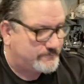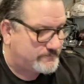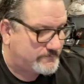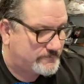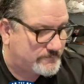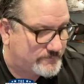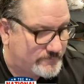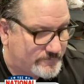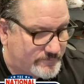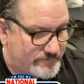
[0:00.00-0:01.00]

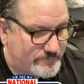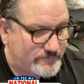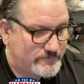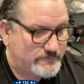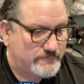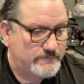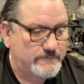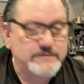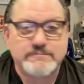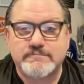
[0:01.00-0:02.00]

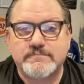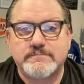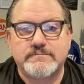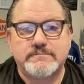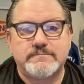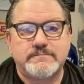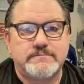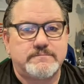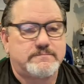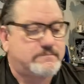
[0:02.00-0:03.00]

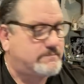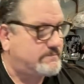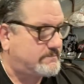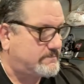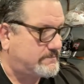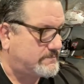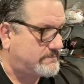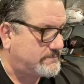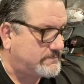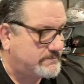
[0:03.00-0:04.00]

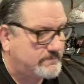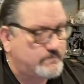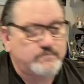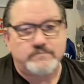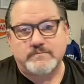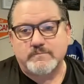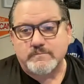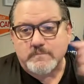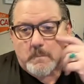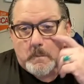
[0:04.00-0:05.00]

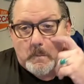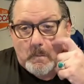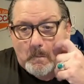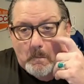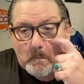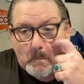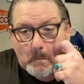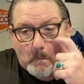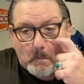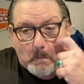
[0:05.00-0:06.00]

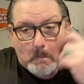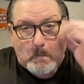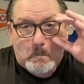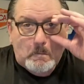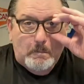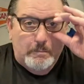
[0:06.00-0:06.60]
(no one is talking)